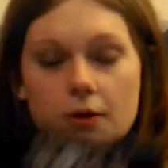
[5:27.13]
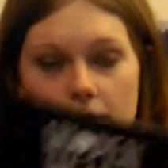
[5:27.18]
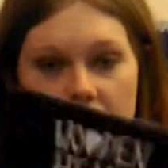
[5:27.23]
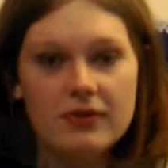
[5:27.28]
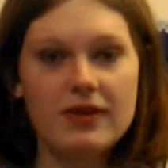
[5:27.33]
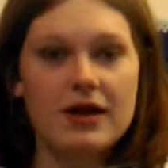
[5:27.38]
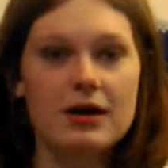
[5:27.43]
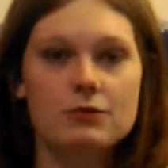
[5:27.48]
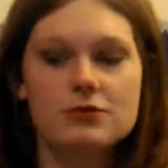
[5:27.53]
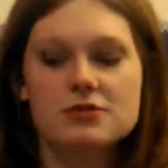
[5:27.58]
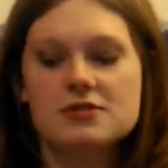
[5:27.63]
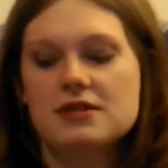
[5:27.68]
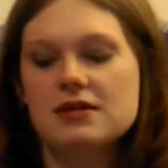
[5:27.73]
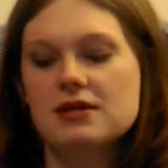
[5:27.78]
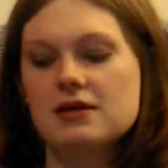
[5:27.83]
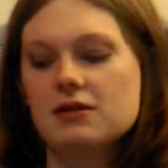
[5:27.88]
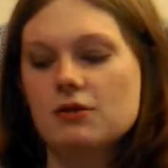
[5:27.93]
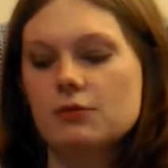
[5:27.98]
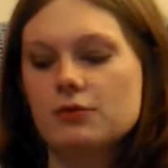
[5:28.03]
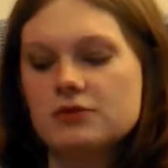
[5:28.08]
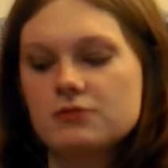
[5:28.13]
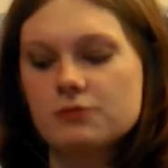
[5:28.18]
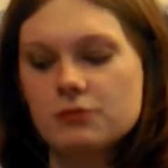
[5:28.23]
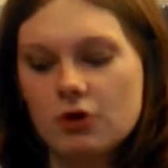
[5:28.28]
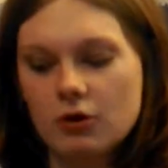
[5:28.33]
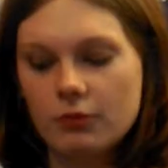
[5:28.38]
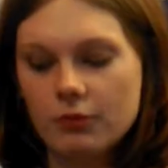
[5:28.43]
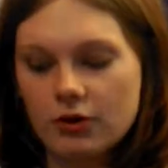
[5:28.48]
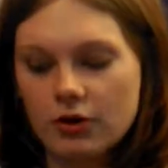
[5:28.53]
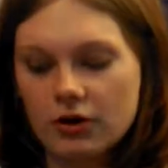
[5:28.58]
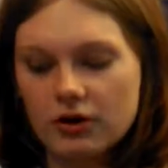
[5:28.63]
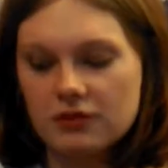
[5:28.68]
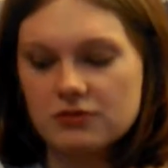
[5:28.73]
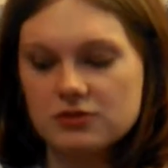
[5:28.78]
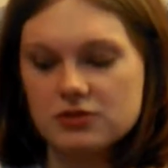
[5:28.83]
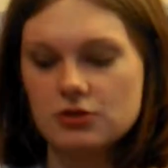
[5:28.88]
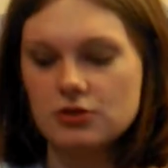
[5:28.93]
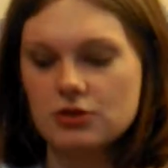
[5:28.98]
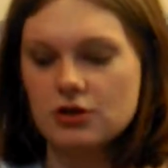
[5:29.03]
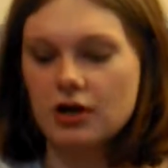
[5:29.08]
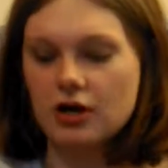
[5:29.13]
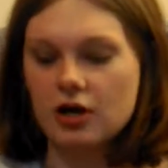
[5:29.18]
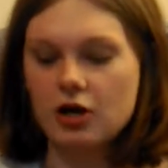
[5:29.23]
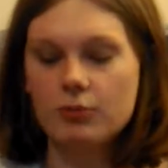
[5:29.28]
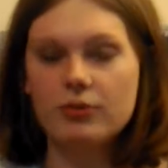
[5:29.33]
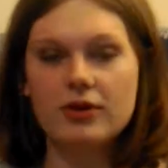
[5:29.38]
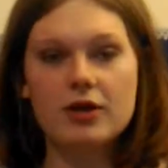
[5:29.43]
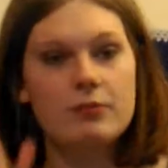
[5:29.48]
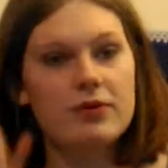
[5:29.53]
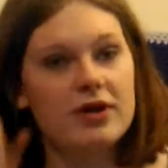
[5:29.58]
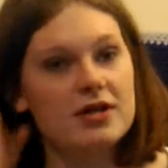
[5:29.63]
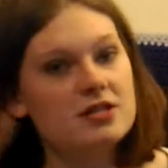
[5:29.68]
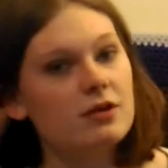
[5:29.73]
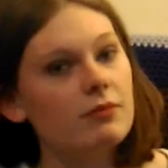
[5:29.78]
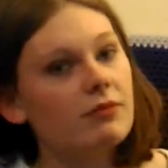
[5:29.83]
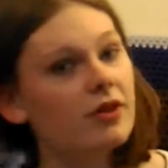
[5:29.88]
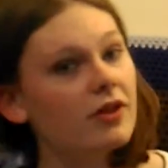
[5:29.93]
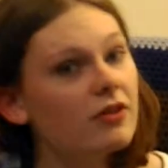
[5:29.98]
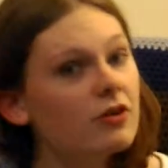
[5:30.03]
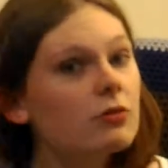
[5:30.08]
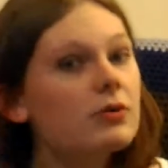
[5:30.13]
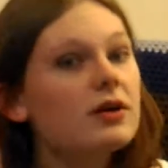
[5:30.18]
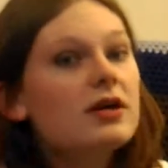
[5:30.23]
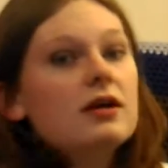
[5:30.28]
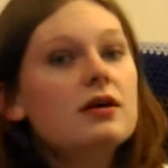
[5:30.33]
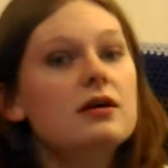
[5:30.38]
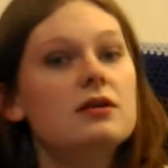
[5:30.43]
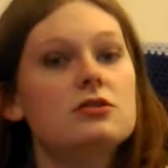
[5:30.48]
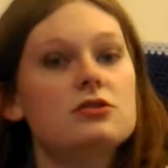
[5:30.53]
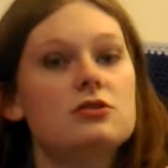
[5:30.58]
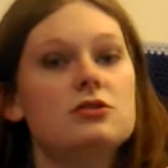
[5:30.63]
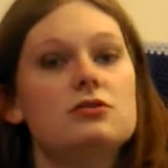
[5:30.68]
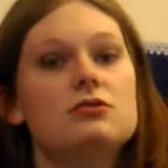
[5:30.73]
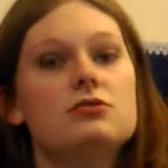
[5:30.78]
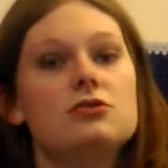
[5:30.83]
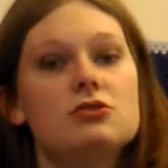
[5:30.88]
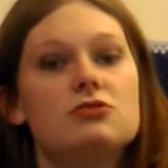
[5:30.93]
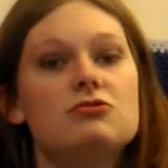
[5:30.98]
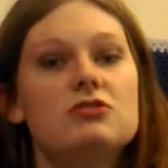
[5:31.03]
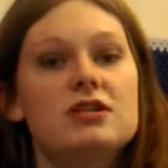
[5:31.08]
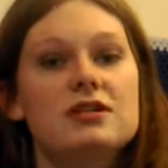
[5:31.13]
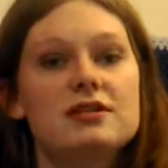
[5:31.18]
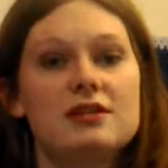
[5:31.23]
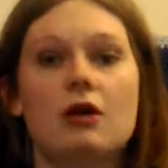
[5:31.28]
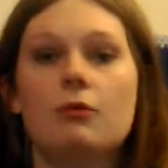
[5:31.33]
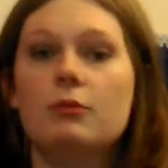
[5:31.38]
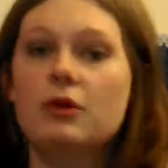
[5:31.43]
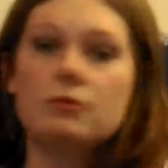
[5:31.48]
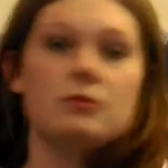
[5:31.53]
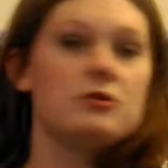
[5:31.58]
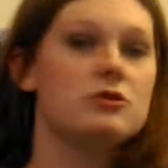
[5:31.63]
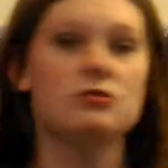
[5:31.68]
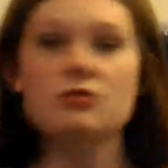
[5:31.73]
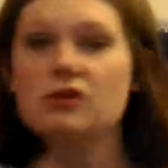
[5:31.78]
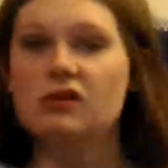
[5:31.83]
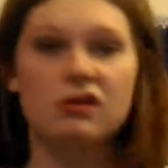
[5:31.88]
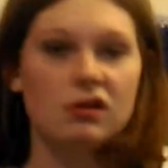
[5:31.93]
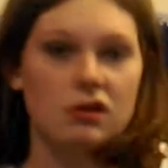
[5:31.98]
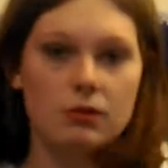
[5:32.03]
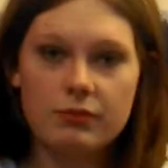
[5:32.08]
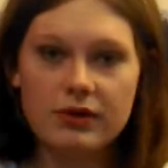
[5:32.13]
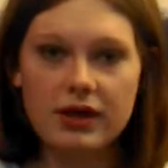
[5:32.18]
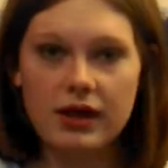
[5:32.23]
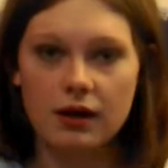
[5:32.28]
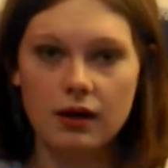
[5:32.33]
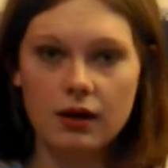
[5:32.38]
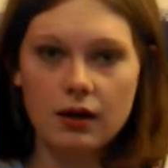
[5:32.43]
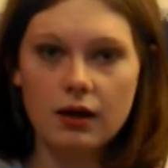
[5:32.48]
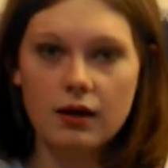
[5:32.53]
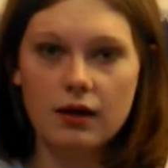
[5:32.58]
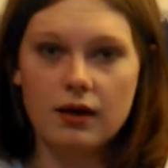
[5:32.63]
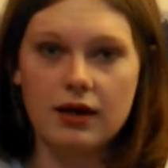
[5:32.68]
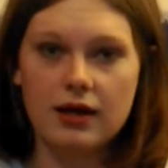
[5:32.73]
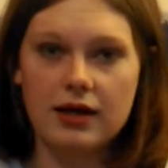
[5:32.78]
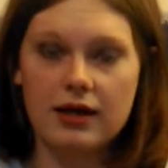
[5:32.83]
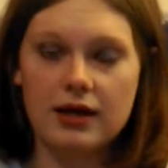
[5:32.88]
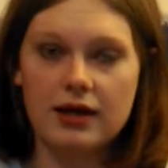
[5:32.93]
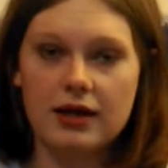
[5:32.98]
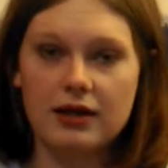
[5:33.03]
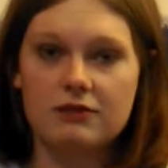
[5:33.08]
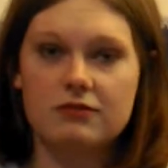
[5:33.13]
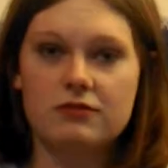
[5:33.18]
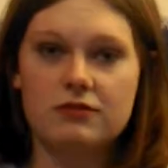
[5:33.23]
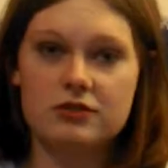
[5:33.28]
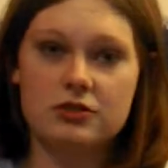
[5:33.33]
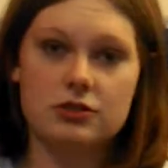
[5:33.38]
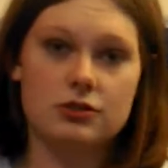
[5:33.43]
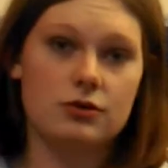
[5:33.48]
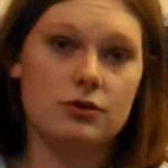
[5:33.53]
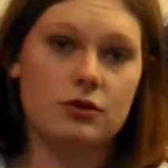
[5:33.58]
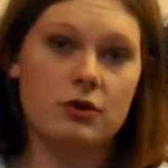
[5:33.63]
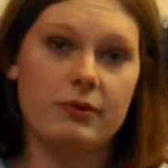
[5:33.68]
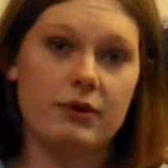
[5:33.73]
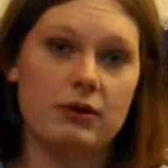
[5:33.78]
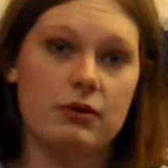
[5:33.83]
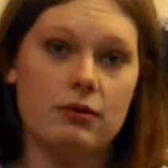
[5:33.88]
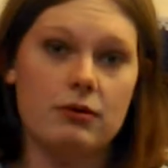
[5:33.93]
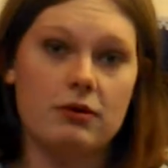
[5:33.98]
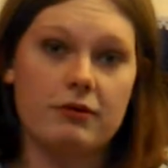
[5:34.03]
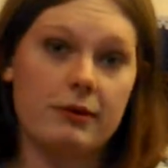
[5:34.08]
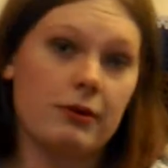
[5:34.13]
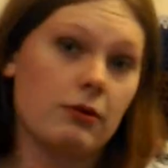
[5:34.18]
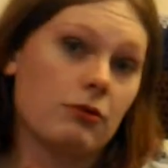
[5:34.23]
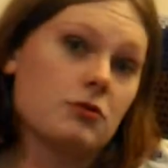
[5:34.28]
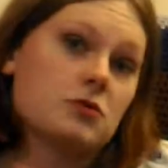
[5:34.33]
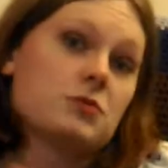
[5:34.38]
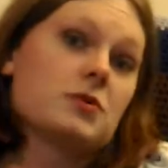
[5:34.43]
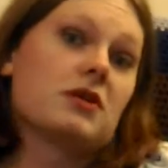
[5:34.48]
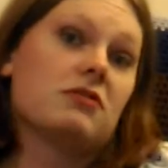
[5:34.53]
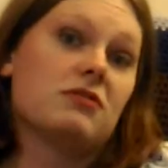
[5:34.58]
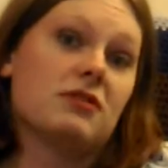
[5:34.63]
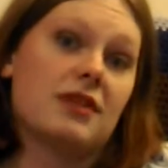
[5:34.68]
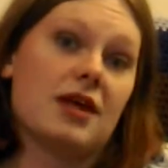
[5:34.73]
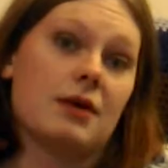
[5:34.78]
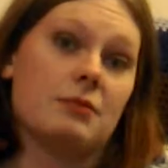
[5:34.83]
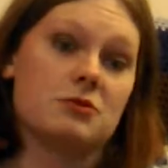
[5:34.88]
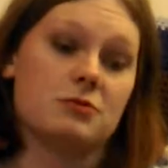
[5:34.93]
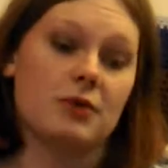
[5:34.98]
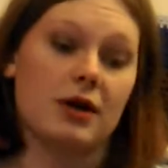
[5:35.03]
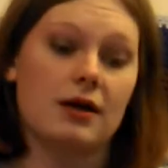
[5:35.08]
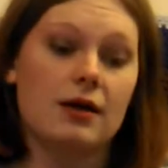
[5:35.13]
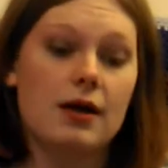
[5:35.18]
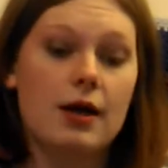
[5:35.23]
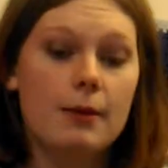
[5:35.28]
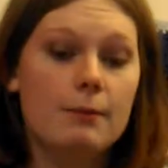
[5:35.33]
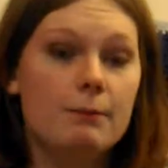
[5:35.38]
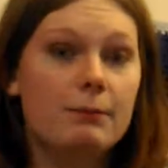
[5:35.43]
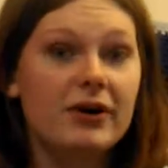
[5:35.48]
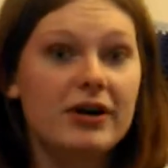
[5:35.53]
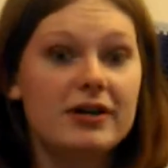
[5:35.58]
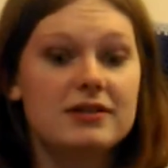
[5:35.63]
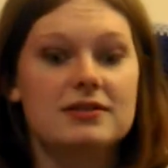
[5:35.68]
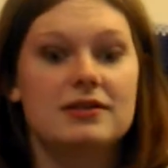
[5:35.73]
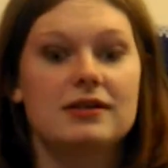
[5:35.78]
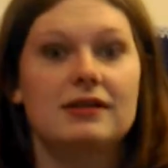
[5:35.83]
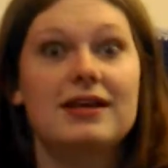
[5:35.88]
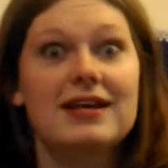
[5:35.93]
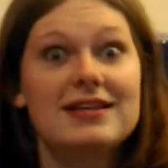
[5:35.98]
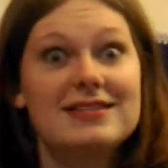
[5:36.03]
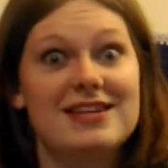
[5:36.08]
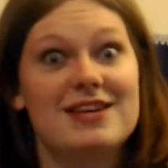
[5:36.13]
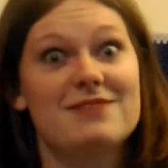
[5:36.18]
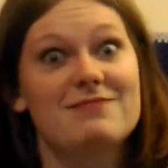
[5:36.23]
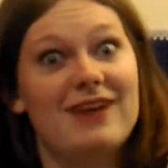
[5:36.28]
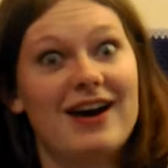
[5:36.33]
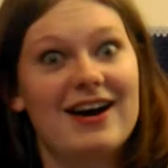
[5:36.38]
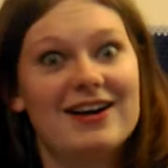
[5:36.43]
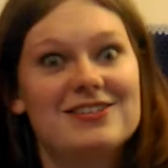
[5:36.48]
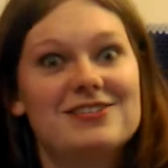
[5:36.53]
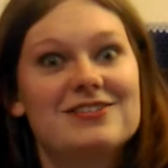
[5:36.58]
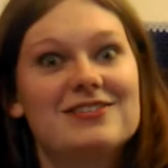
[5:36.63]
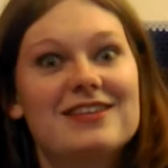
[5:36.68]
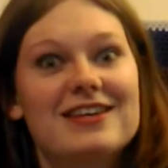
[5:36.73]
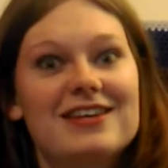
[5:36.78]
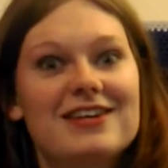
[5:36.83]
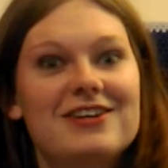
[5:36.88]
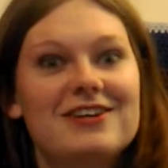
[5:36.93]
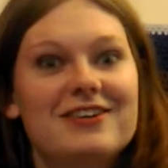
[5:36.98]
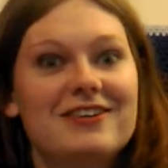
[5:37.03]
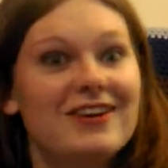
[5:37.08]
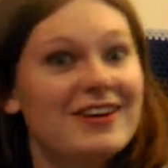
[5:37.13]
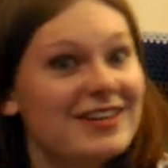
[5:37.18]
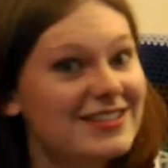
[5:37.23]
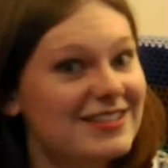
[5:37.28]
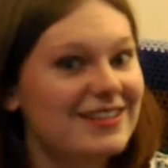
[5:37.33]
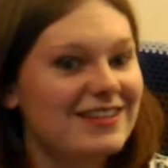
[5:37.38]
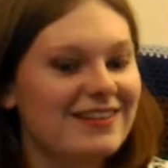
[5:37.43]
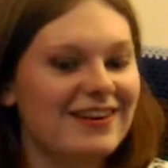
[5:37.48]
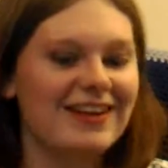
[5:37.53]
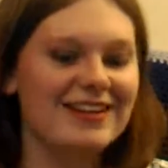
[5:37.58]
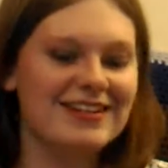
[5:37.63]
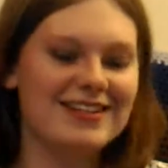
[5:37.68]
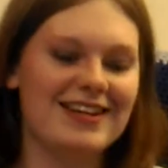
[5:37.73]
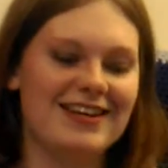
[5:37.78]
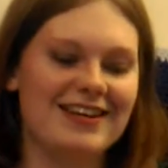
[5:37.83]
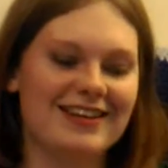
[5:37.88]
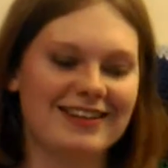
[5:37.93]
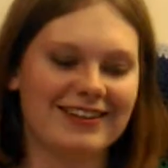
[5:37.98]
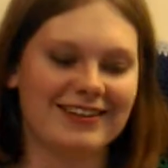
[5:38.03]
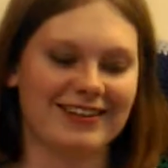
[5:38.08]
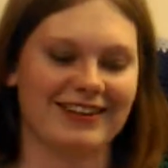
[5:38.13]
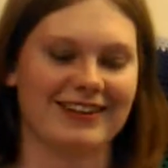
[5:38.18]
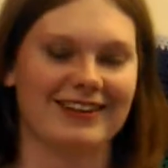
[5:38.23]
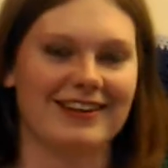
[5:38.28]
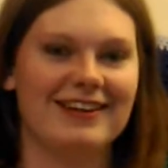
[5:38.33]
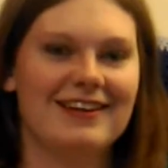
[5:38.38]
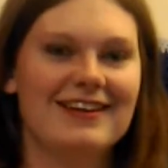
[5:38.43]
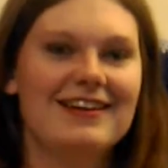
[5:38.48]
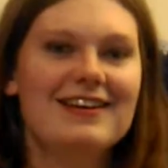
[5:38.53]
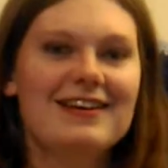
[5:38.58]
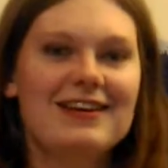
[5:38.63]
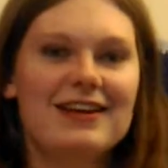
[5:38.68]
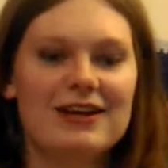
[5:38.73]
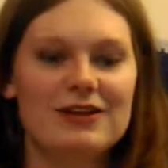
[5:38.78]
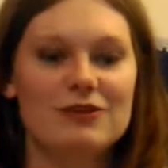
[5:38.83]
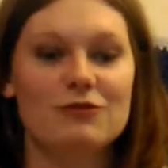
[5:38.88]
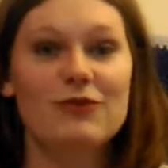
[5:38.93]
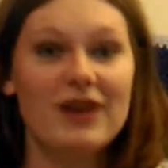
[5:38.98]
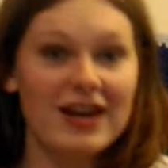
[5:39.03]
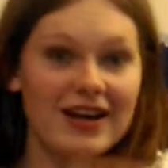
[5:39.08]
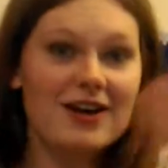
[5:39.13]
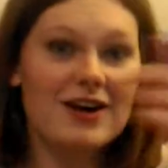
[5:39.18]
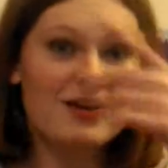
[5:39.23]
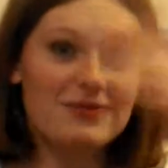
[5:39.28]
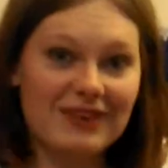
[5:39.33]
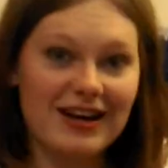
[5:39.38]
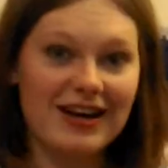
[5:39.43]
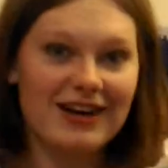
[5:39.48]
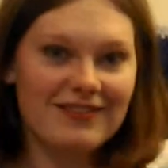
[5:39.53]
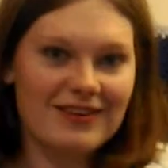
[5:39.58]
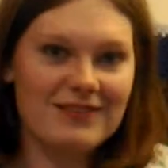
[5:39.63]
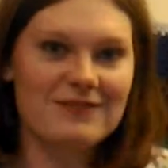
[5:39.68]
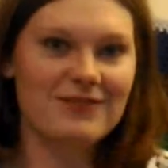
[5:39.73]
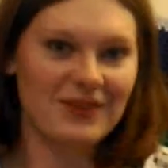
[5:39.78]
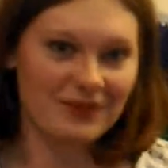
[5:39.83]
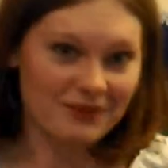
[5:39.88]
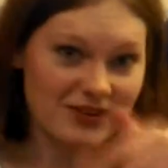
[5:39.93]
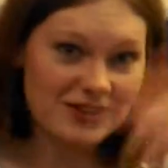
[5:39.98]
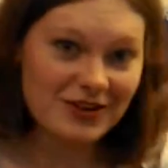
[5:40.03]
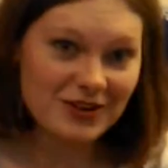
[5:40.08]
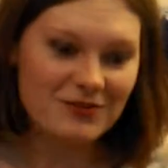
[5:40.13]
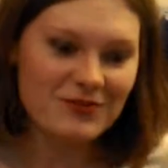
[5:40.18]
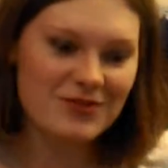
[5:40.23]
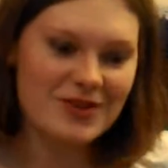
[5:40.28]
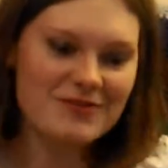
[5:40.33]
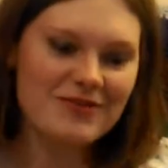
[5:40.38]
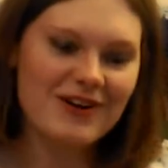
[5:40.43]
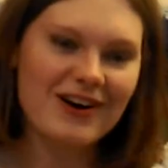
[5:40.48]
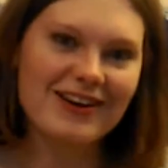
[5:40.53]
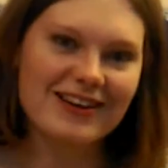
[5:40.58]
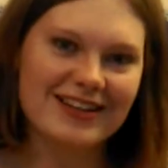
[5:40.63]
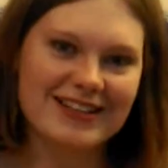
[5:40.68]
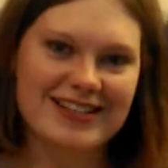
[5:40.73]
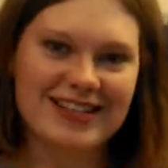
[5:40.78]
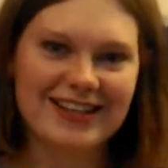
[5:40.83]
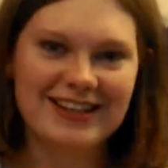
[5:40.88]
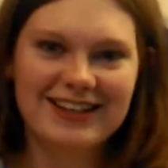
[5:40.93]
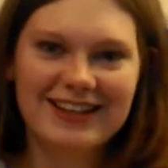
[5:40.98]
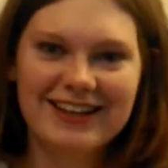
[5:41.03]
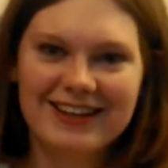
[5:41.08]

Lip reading: But that was the ones from Comic-Con. I've still got a couple I picked up the other week to read, and I'll maybe do a little bit in a video about those when I read them as well. But let's get back to the Curiosity Crate. And wake up now, I'm going to open the box.